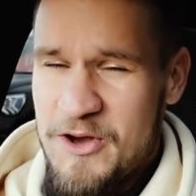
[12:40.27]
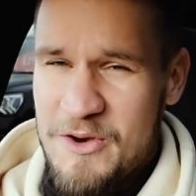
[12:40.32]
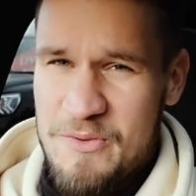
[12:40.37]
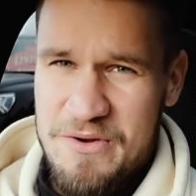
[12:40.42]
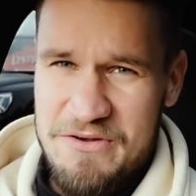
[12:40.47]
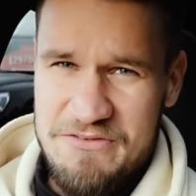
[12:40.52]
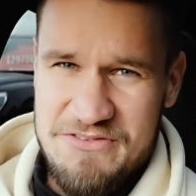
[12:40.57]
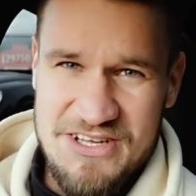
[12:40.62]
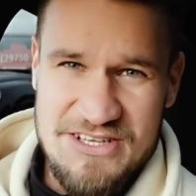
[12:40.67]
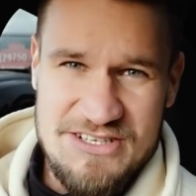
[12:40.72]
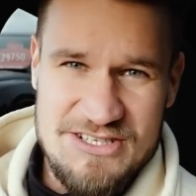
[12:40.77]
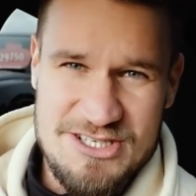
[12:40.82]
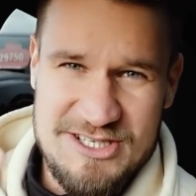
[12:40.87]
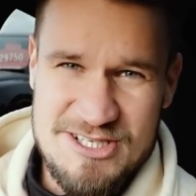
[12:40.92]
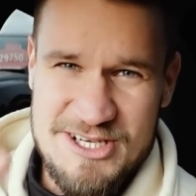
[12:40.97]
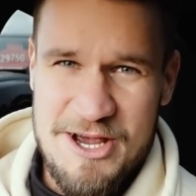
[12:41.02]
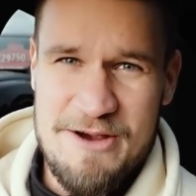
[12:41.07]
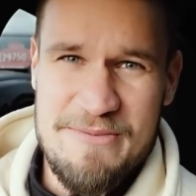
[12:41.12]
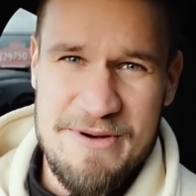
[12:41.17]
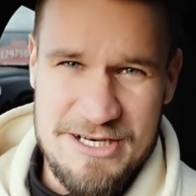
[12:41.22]
We've done
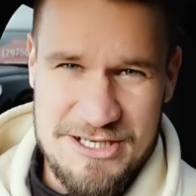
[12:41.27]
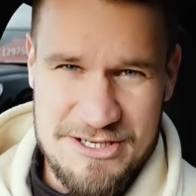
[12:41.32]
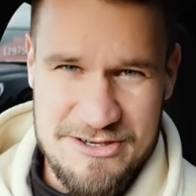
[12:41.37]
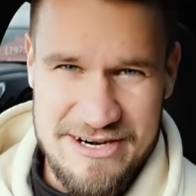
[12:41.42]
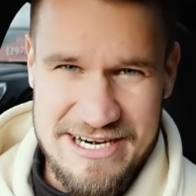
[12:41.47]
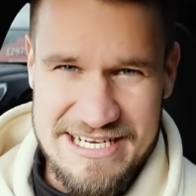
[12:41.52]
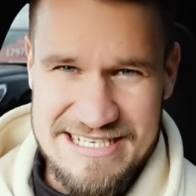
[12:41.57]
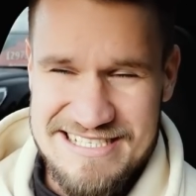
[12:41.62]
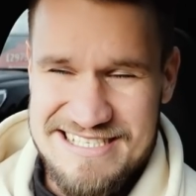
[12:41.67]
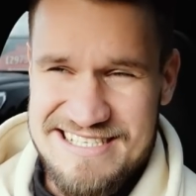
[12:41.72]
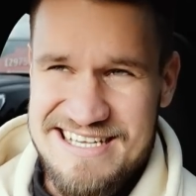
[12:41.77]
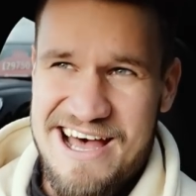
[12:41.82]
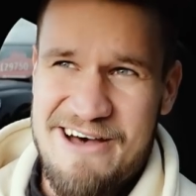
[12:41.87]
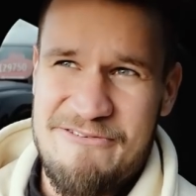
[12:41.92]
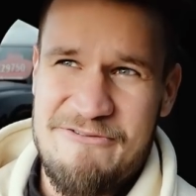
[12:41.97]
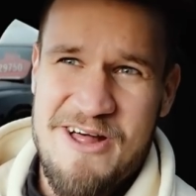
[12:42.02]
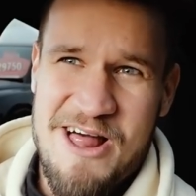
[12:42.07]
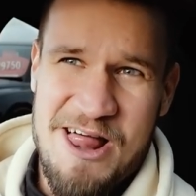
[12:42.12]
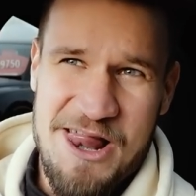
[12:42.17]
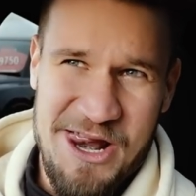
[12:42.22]
so much great
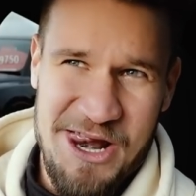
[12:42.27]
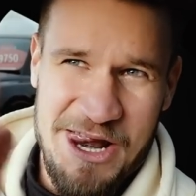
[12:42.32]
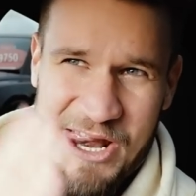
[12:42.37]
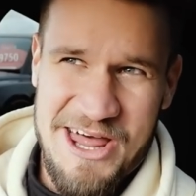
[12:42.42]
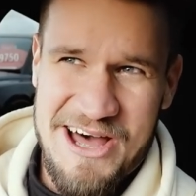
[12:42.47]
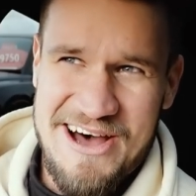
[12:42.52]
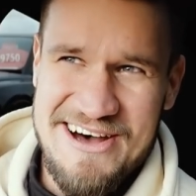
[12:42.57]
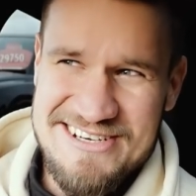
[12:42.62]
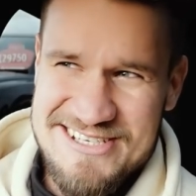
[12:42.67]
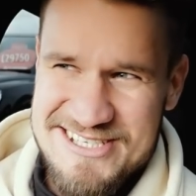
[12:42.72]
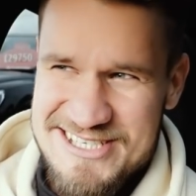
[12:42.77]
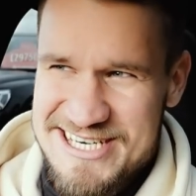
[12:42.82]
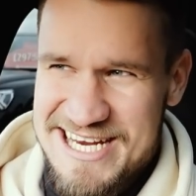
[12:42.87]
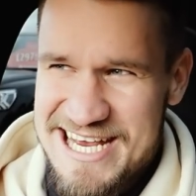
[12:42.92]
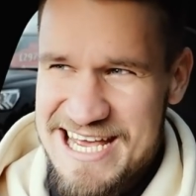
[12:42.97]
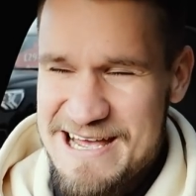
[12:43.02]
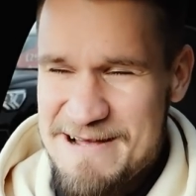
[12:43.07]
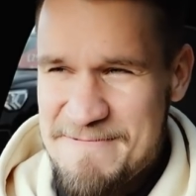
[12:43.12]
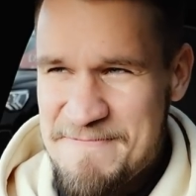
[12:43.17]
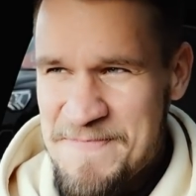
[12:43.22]
stuff last
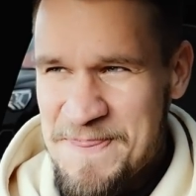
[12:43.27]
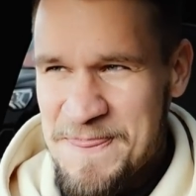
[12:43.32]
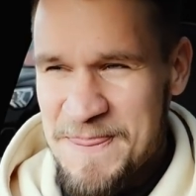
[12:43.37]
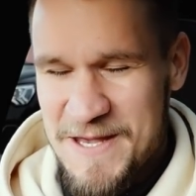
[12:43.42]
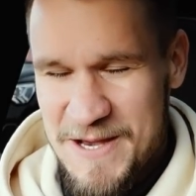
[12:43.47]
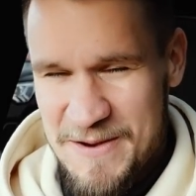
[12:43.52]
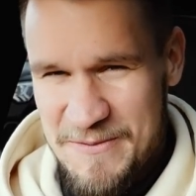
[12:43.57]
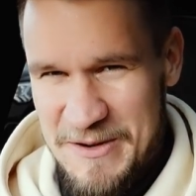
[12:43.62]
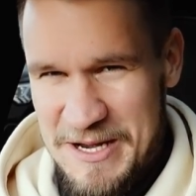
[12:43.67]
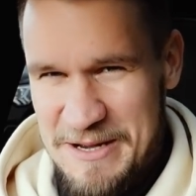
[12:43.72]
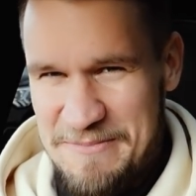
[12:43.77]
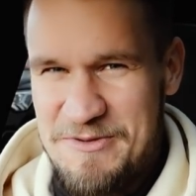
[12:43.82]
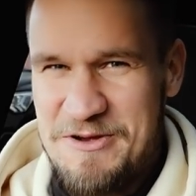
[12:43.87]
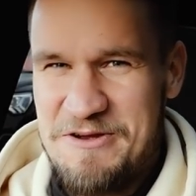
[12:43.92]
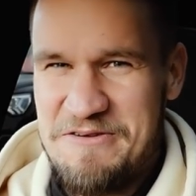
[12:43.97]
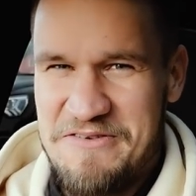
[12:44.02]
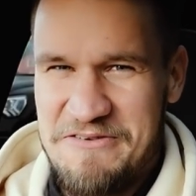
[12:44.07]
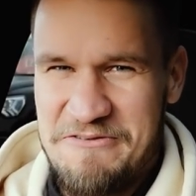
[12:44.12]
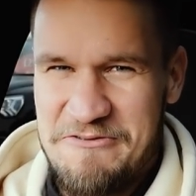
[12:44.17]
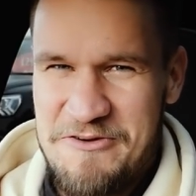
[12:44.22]
year, and we are
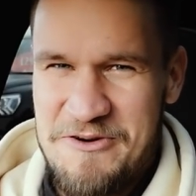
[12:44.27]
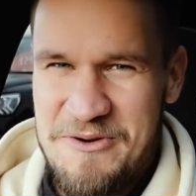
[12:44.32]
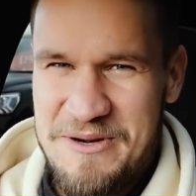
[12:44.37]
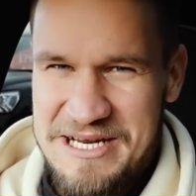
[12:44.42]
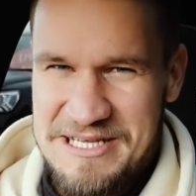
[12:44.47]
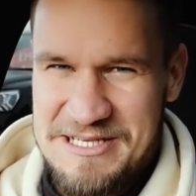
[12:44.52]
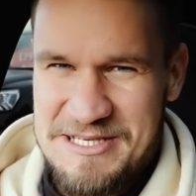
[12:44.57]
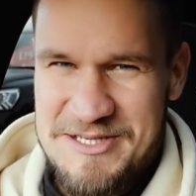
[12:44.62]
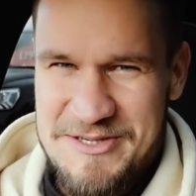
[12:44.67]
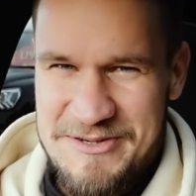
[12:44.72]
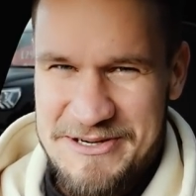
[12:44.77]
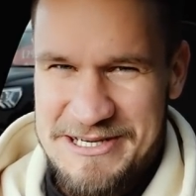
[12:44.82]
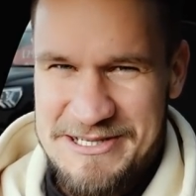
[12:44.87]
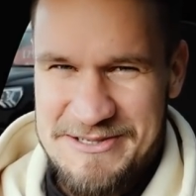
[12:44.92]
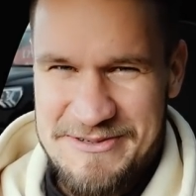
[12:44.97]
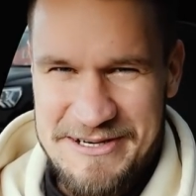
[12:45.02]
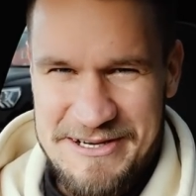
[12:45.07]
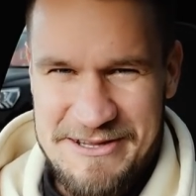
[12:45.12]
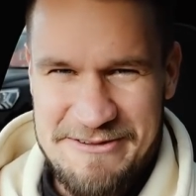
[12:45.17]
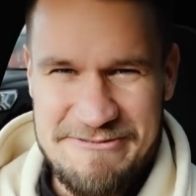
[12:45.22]
moving forward into
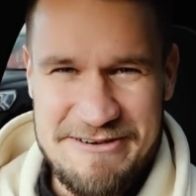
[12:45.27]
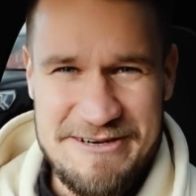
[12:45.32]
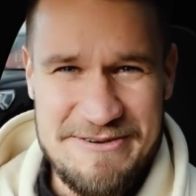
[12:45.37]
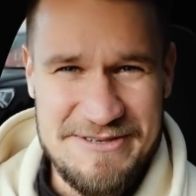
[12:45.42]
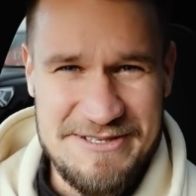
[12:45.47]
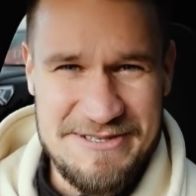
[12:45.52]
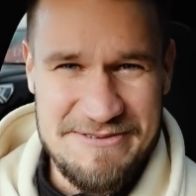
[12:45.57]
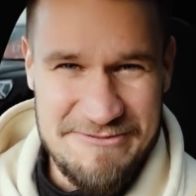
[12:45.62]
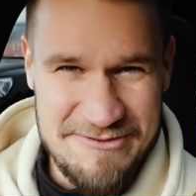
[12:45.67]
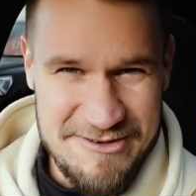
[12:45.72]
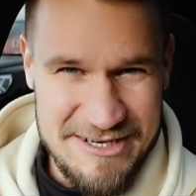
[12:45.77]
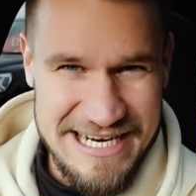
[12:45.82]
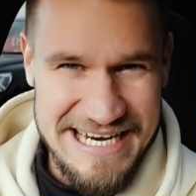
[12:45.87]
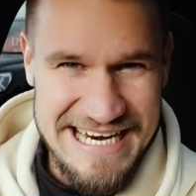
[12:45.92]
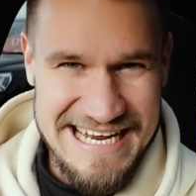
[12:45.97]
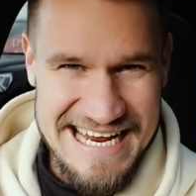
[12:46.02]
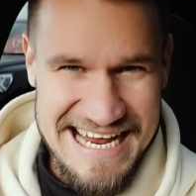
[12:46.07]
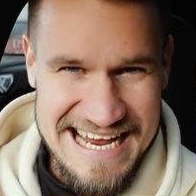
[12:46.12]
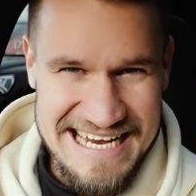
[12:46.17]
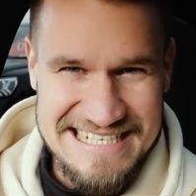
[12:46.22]
2023 with some
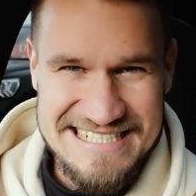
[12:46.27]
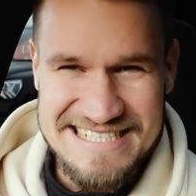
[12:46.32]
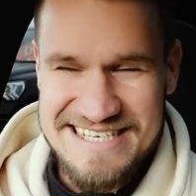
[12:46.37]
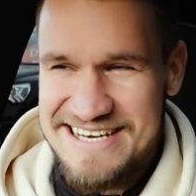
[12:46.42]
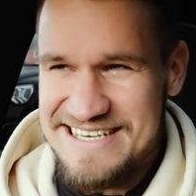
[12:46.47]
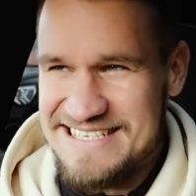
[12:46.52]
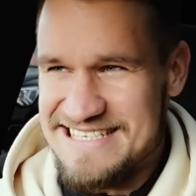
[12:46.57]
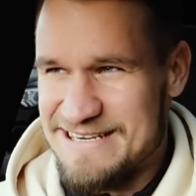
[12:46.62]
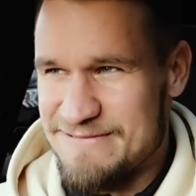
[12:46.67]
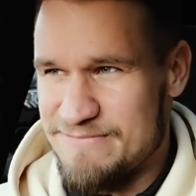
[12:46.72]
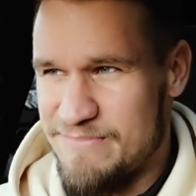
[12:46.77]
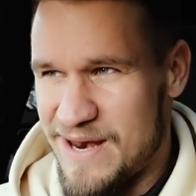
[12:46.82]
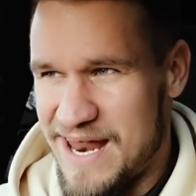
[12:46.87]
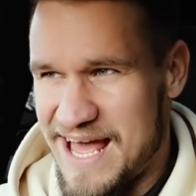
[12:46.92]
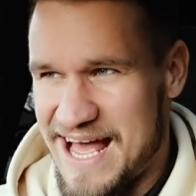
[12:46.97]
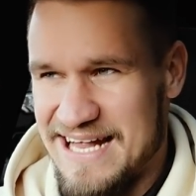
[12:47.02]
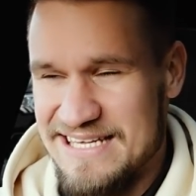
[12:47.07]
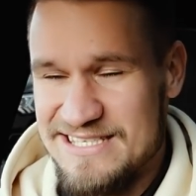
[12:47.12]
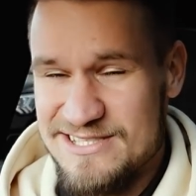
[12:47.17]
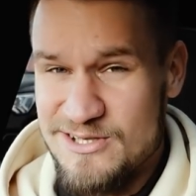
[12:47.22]
really exciting
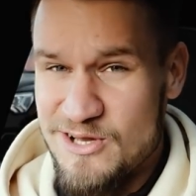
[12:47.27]
plans.